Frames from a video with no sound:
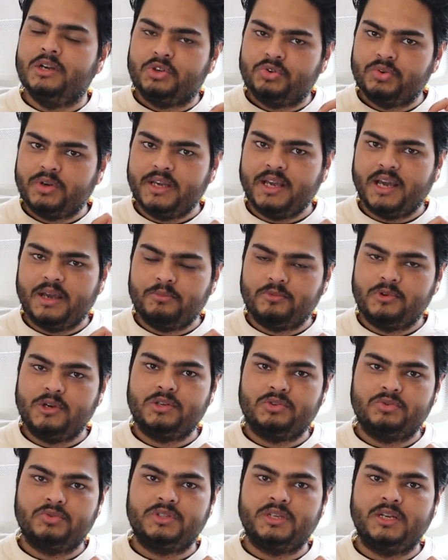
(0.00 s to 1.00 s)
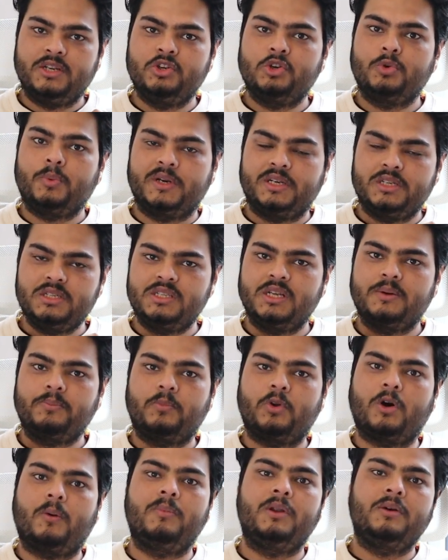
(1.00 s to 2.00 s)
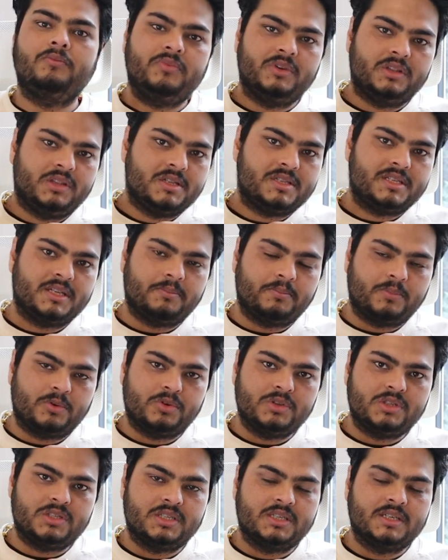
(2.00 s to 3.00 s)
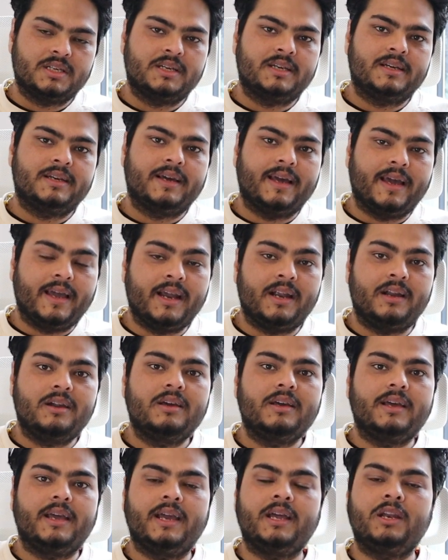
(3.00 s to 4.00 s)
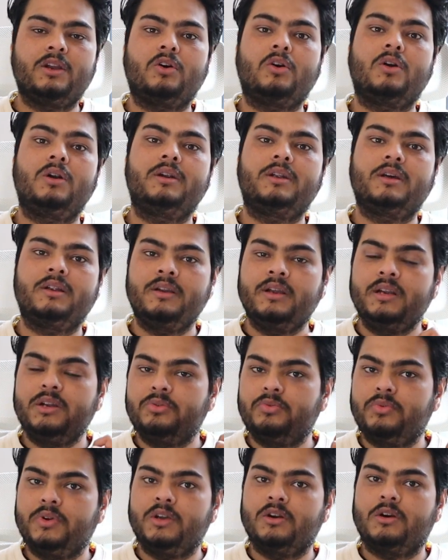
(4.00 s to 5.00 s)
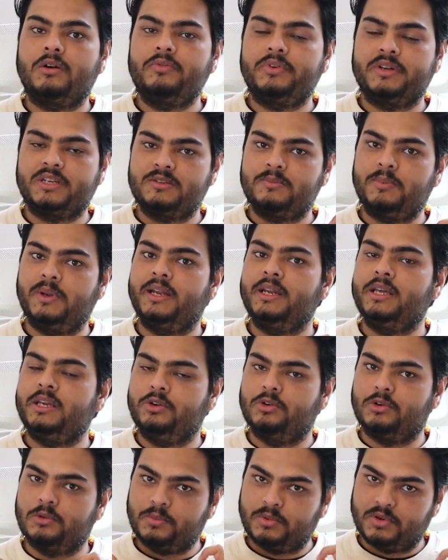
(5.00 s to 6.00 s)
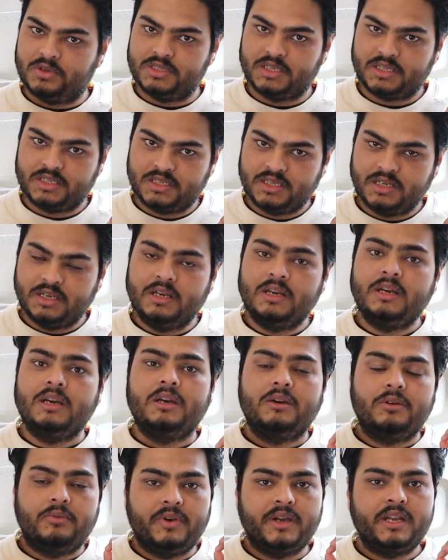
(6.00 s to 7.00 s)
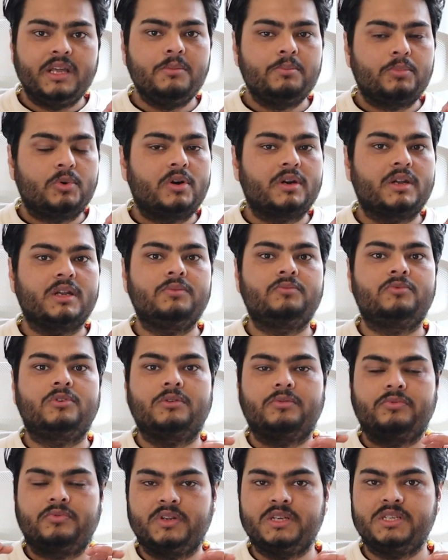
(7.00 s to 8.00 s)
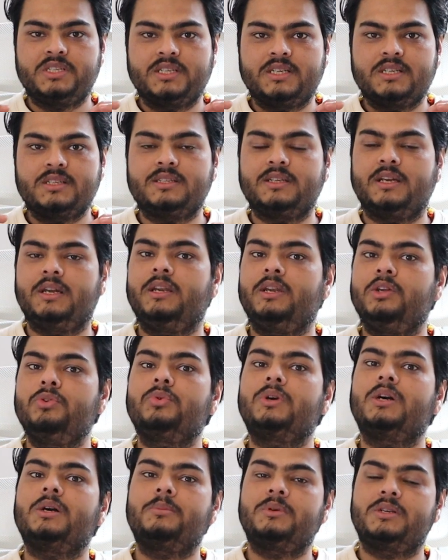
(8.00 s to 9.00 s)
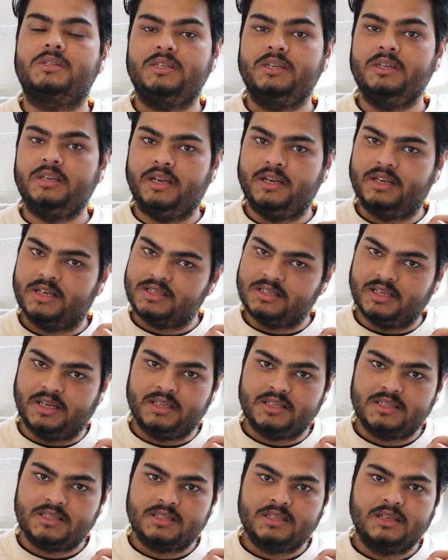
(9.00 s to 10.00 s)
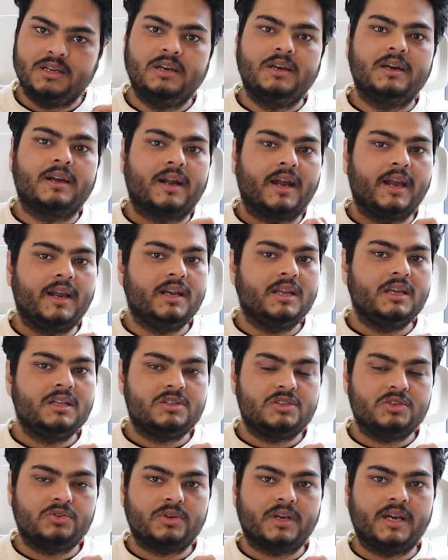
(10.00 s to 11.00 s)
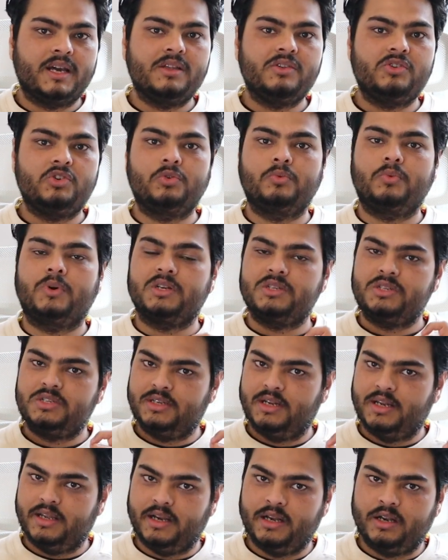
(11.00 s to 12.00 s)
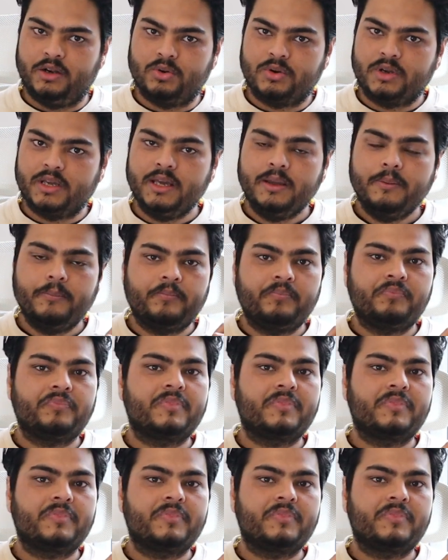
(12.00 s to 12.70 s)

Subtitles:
Today, I'm going to tell you what is the problem with this approach and an alternate way of explaining your project. Very important for freshers and newcomers in data science. Kindly ensure, guys, you watch till end, okay?